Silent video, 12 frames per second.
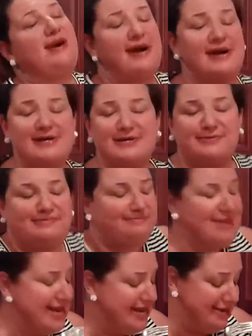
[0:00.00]
Oh
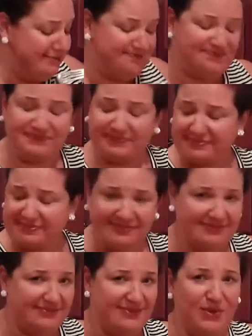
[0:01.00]
man,
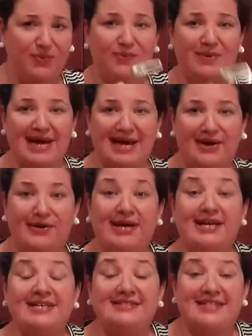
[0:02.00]
wow,
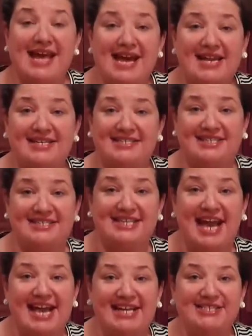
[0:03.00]
that is the
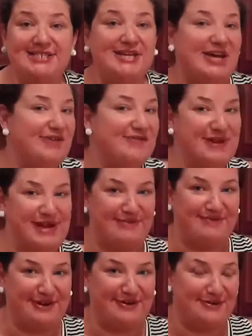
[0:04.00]
taste of
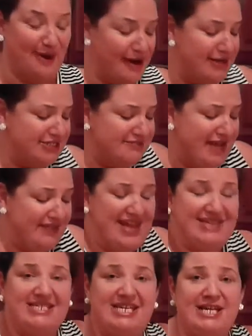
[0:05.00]
comfort. You've got
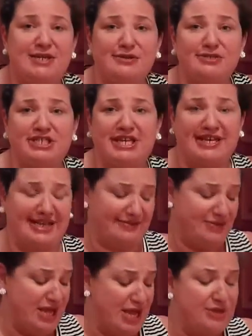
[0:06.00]
that tender chicken,
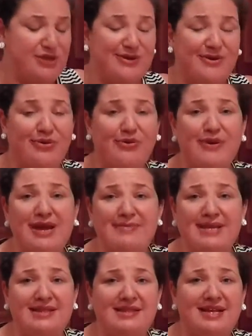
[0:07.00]
the
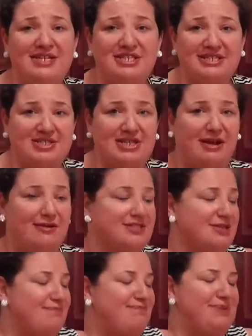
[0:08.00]
creamy, luscious sauce,
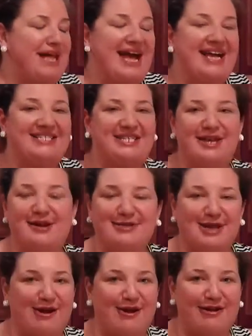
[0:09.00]
the blast of those
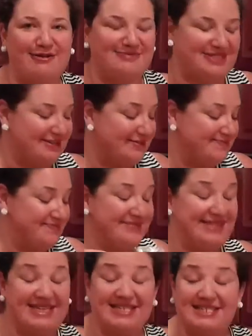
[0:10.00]
herbs.
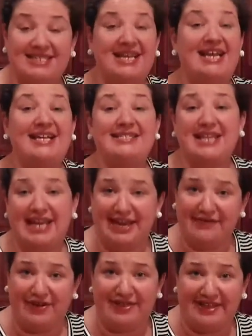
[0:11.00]
This is
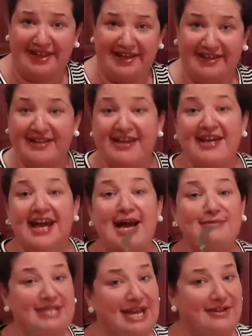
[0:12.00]
everything.
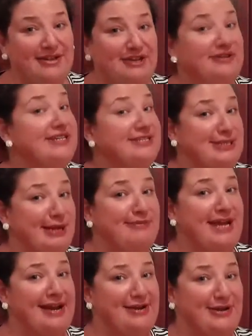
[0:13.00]
I'm telling you, it's some
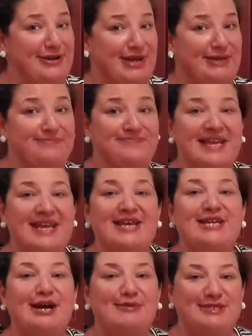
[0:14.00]
kind of good.
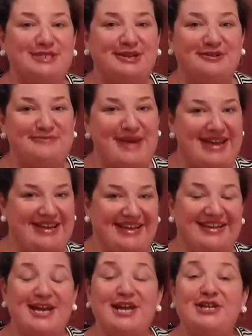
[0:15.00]
Y'all be sure to make
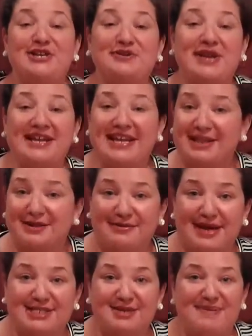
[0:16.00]
it. You can get the
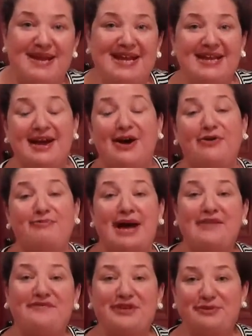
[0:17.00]
recipe on my
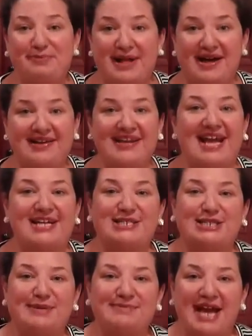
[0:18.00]
food blog at
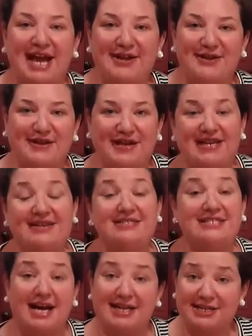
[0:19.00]

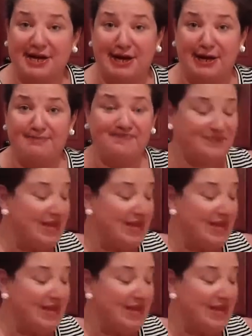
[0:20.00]
somekindofgood.com.